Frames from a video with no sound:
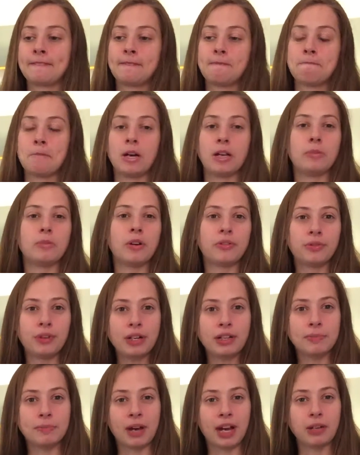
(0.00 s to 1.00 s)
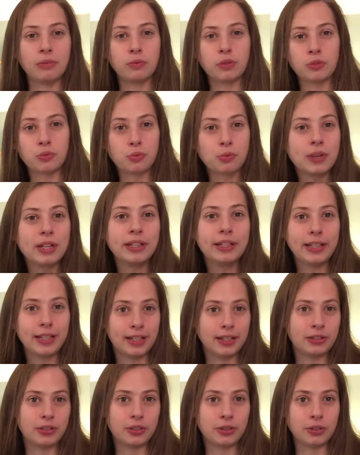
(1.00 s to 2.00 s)
But a friend of mine was
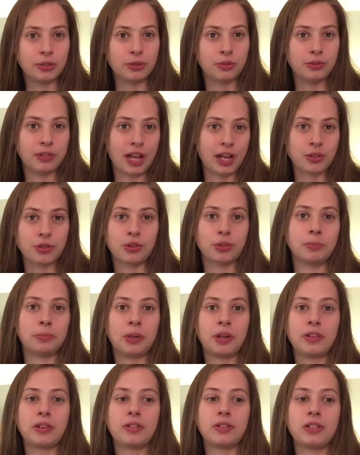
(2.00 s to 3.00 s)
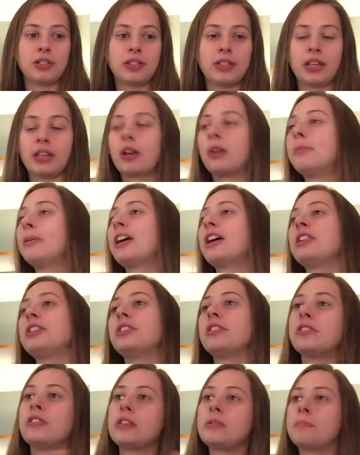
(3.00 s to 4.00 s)
really into natural birth and she's like, oh my gosh,
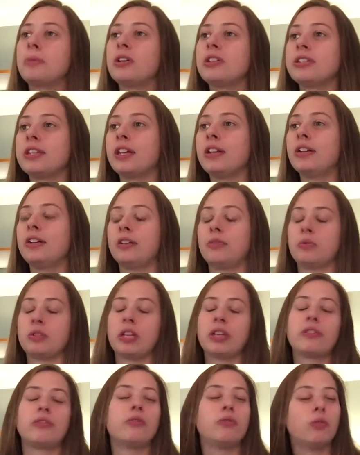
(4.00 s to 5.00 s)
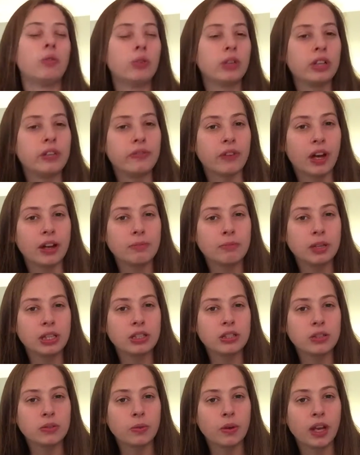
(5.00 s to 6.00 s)
there's this birth center. It was like 45
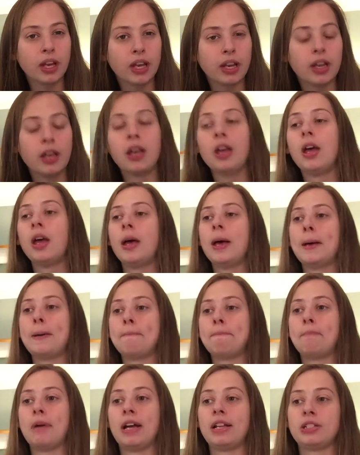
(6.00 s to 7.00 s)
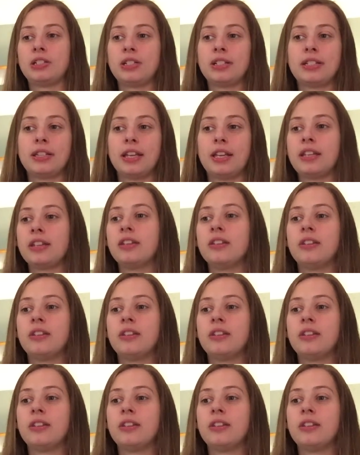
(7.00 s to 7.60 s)
minutes away. But she's like,